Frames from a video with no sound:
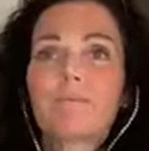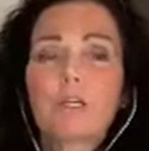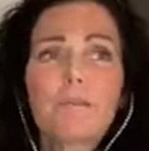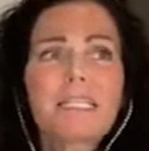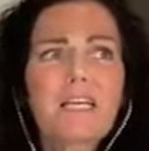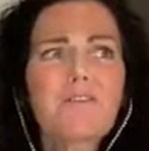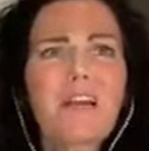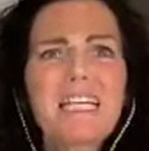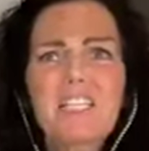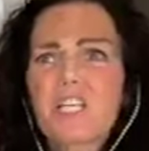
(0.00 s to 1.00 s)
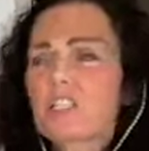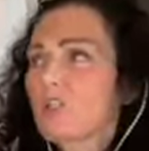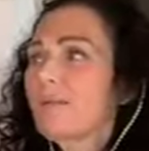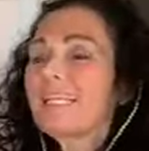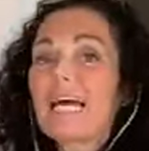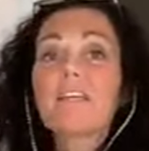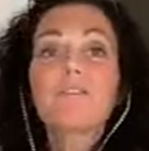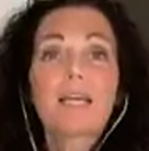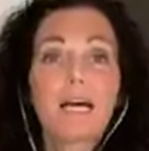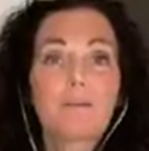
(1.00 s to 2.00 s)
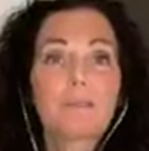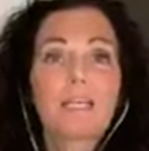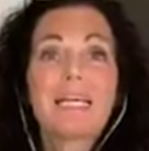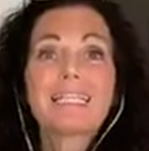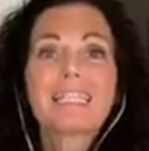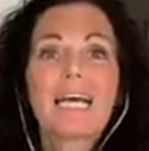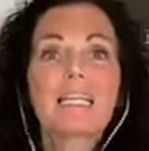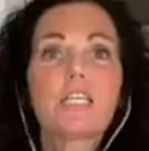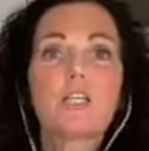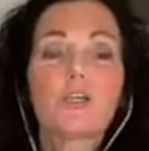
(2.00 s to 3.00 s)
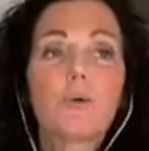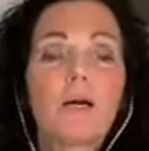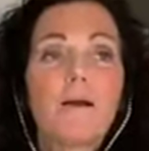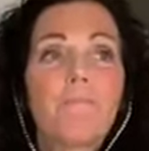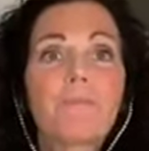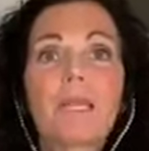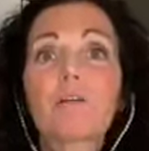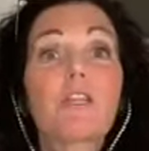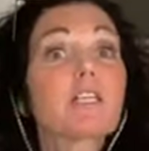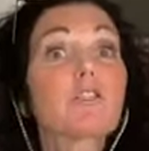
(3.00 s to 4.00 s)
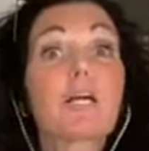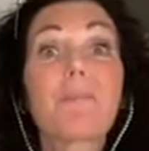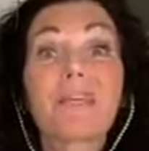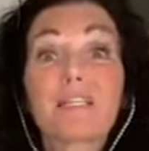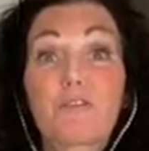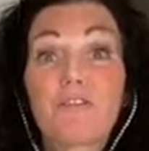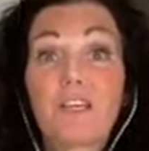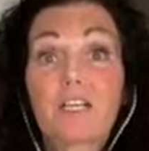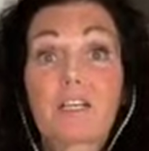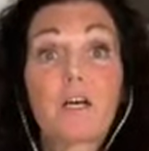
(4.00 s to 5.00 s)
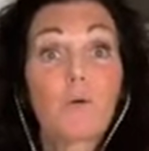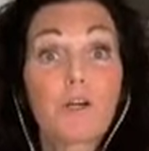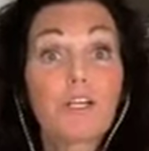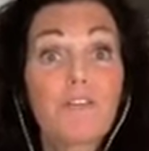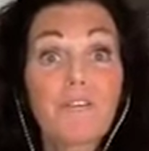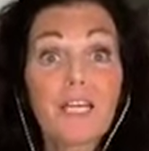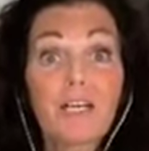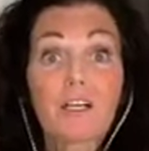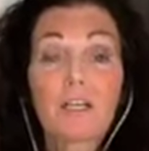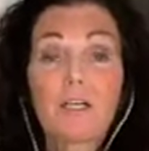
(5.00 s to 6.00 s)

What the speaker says: Could be generations, could be lifetimes telling you that there's something to fear. What do you fear?